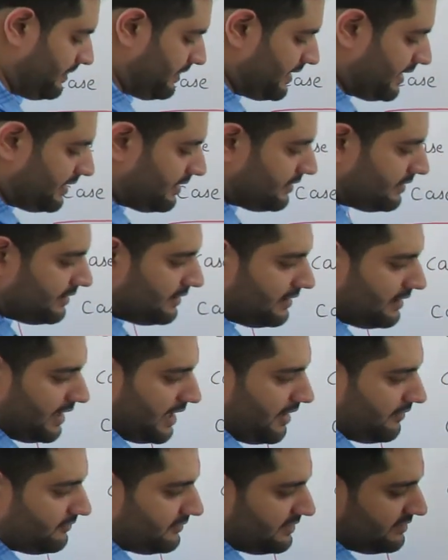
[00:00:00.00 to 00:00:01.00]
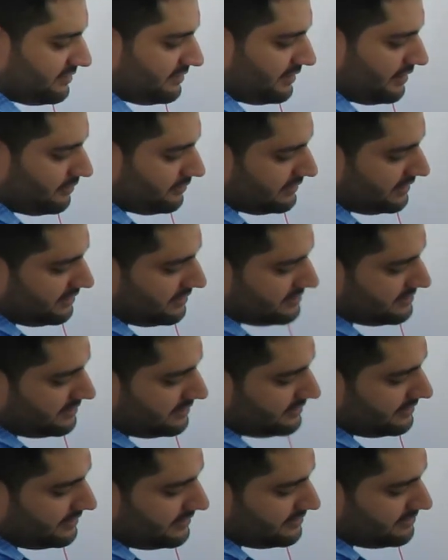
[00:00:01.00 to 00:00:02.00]
Then after see out
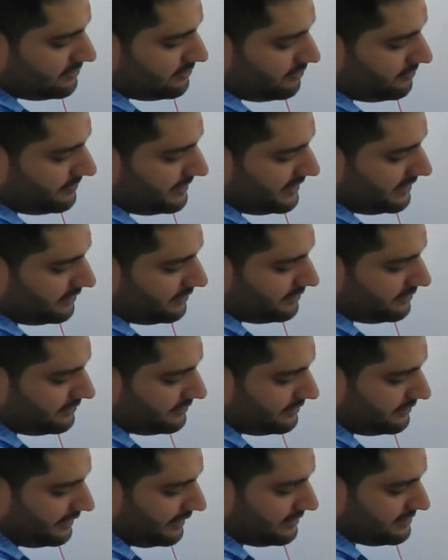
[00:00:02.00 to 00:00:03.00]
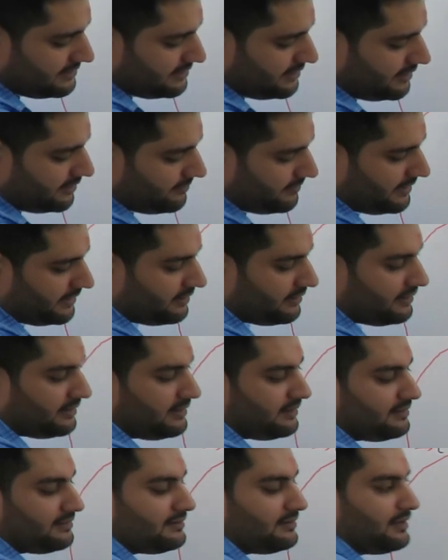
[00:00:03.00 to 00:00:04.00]
Thursday, there is no break. Next
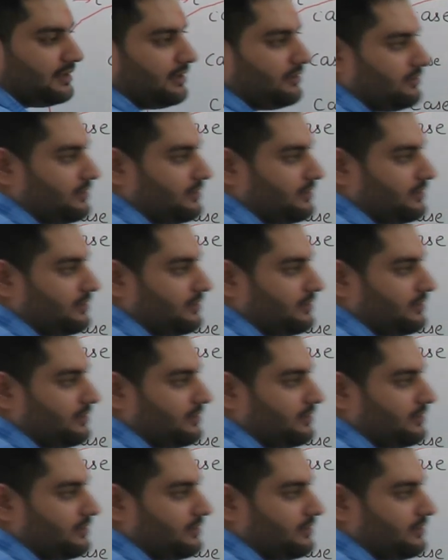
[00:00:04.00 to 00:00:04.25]
statement, see